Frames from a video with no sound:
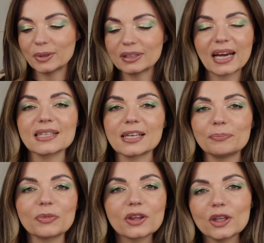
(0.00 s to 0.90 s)
But like I said,
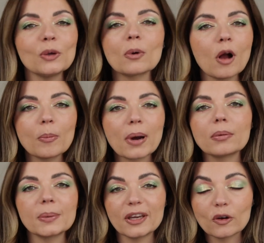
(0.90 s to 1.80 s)
you were all
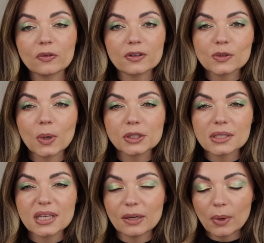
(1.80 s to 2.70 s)
probably here for the
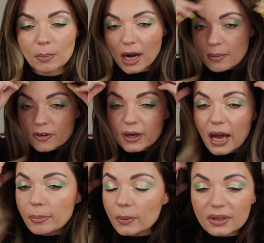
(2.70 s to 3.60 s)
swatches anyway, but I'm very
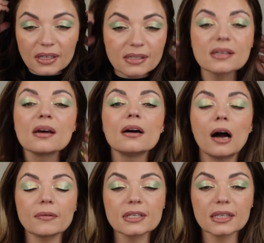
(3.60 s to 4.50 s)
happy with this.
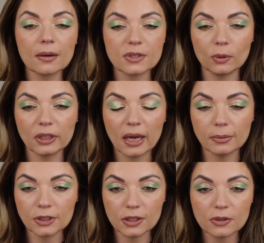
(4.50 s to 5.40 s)
Obviously I was only
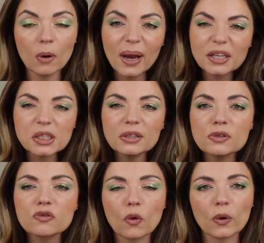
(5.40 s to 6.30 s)
able to use, oh, I actually
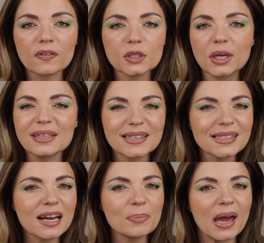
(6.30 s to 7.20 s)
used four of the shades.
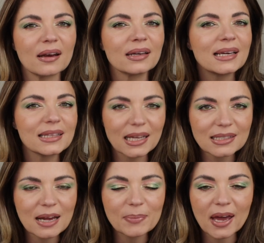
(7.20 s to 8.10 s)
That's not bad.
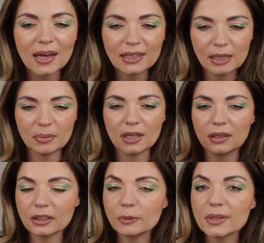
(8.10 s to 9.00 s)
That's not bad, keeping it
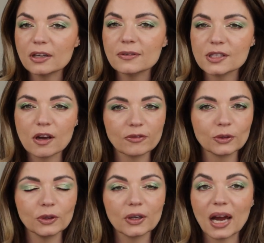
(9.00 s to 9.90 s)
a little bit of a
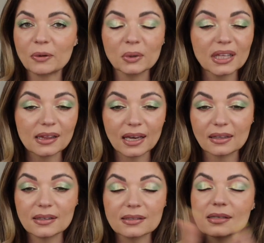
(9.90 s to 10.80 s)
softer look. I really
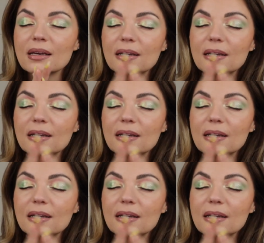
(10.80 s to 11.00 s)
like this.